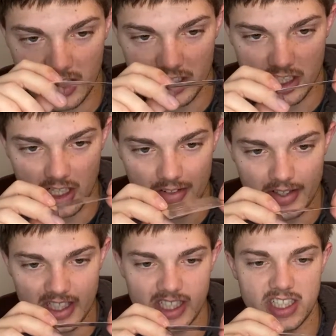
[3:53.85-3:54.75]
the
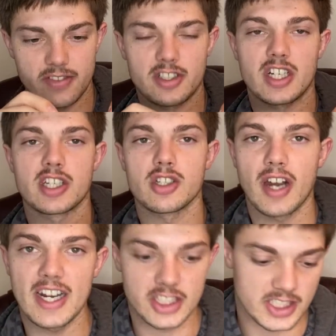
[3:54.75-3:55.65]
surface, see if there's any
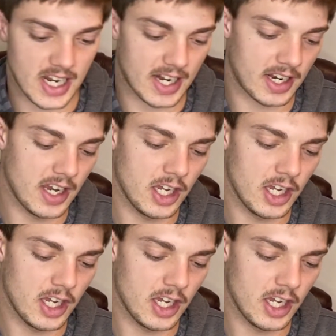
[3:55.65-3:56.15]
scratches on it.